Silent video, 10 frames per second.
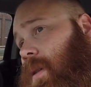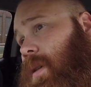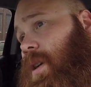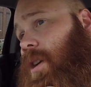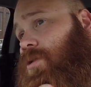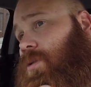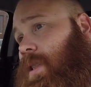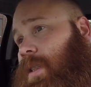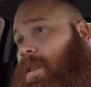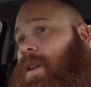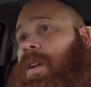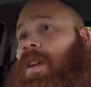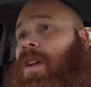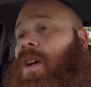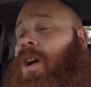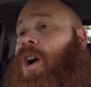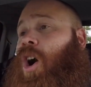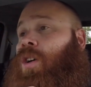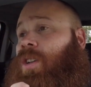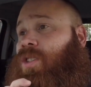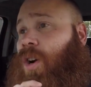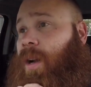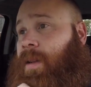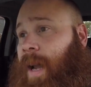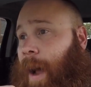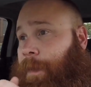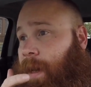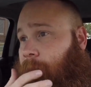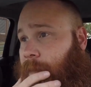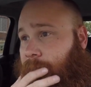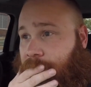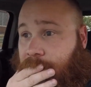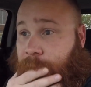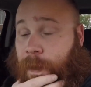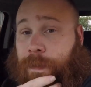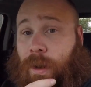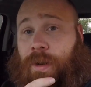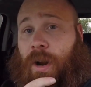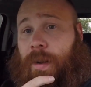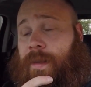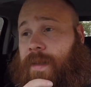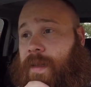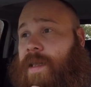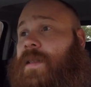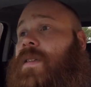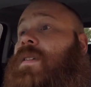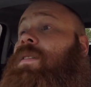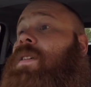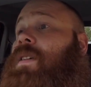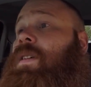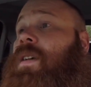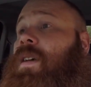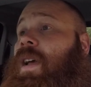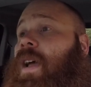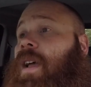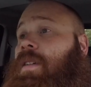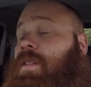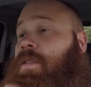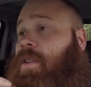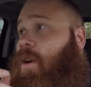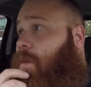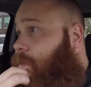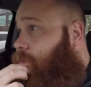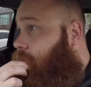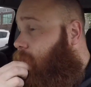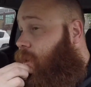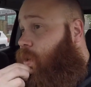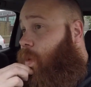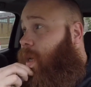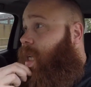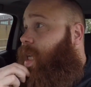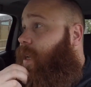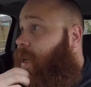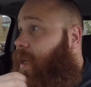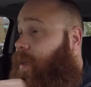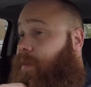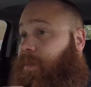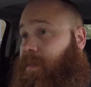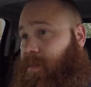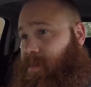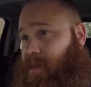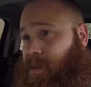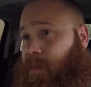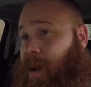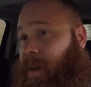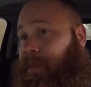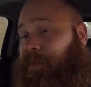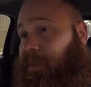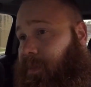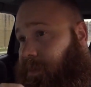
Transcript: countries are going to start adopting cryptocurrencies. So you want to get in when